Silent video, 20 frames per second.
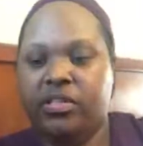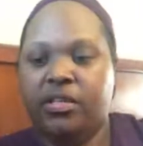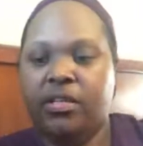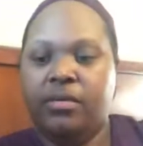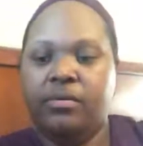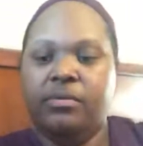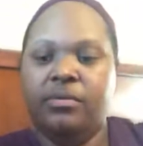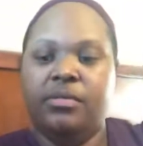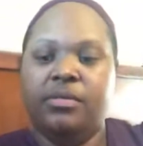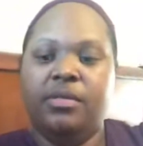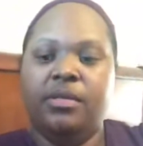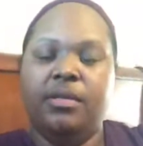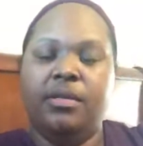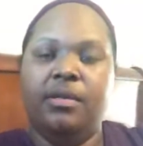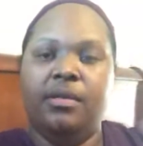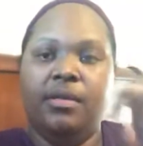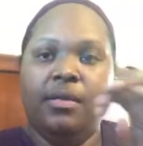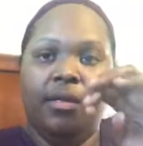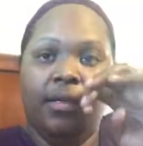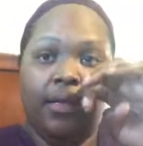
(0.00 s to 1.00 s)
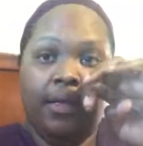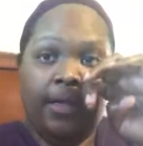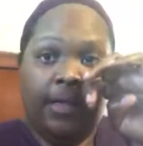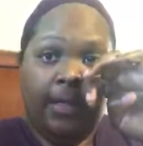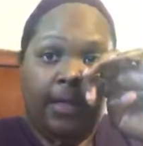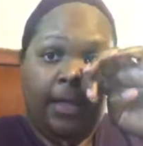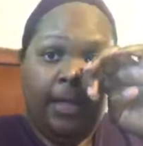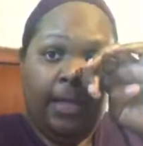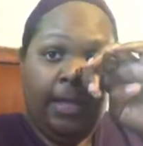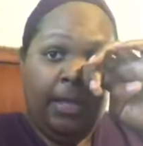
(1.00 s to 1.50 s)
toast
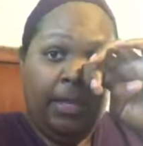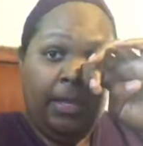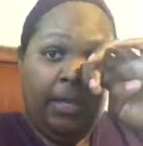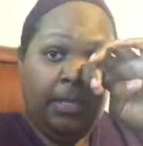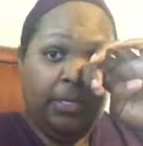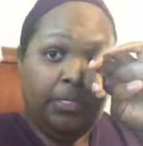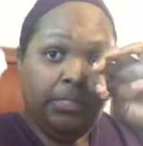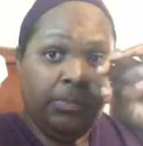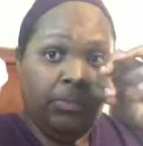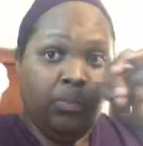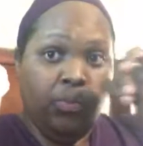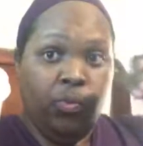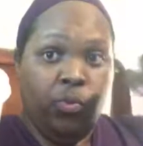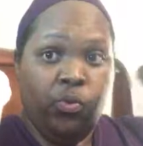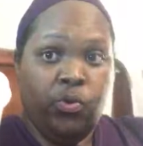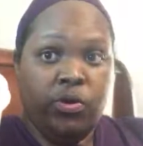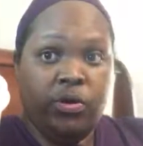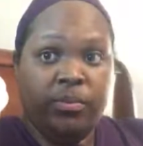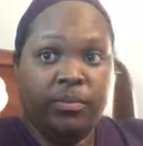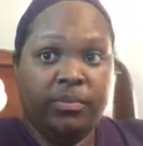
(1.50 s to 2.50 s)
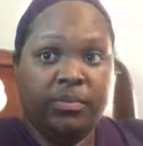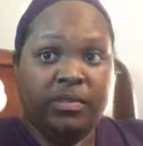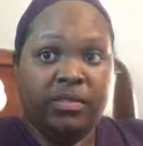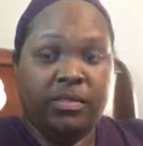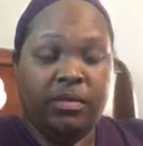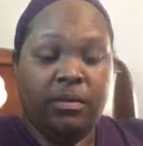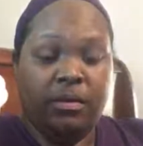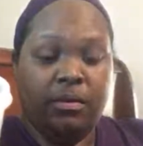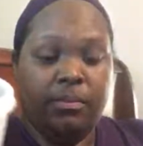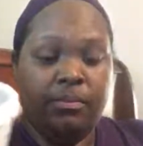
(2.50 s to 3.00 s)
and some warm
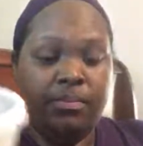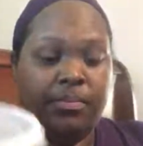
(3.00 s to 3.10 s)
syrup.